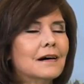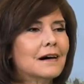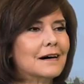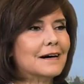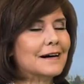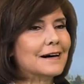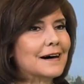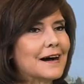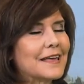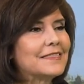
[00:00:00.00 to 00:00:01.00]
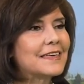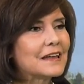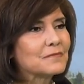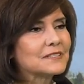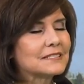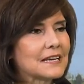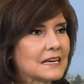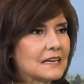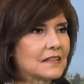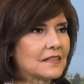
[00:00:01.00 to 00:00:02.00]
uh, I then was
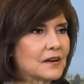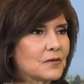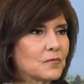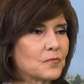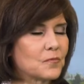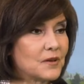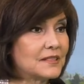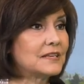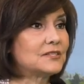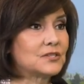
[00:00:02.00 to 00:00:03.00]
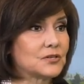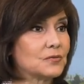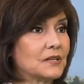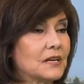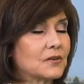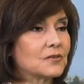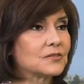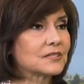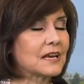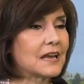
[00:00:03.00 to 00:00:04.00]
standing there with these two
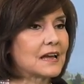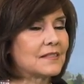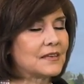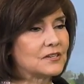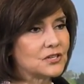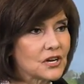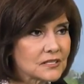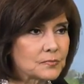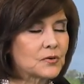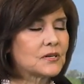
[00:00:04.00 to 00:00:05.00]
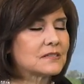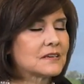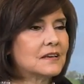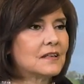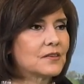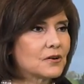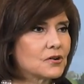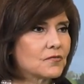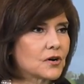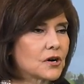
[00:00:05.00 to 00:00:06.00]
leaders and they just put their
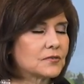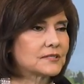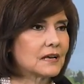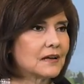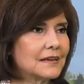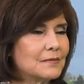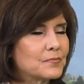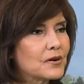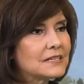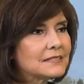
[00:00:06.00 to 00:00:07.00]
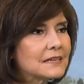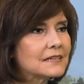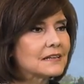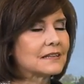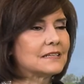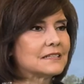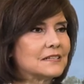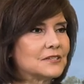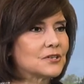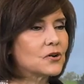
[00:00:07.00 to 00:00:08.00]
overcoats on and President
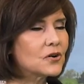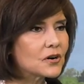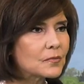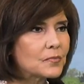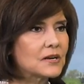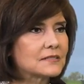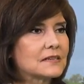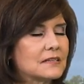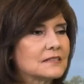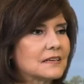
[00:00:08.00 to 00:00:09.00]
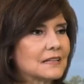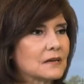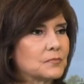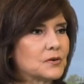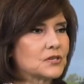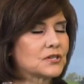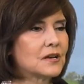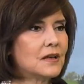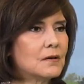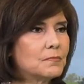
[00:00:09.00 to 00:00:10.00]
Clinton took President-elect Bush
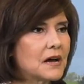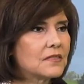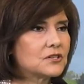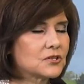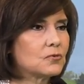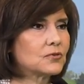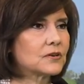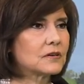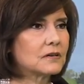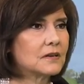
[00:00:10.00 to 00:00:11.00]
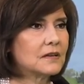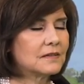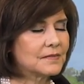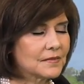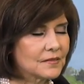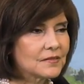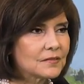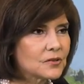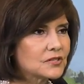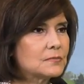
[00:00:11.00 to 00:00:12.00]
by the shoulder,
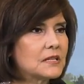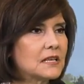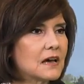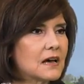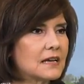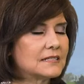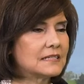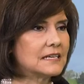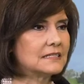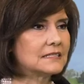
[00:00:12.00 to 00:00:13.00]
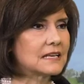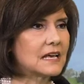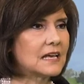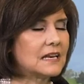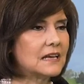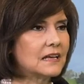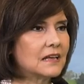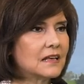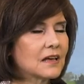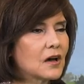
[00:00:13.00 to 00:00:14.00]
looked him in the eyes, and he said,
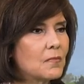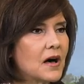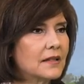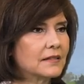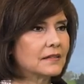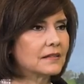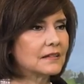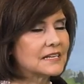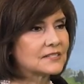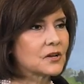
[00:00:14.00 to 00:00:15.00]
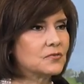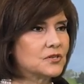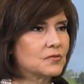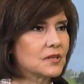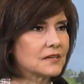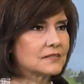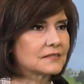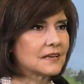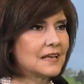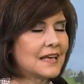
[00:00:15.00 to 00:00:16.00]
Come on, let's go do this.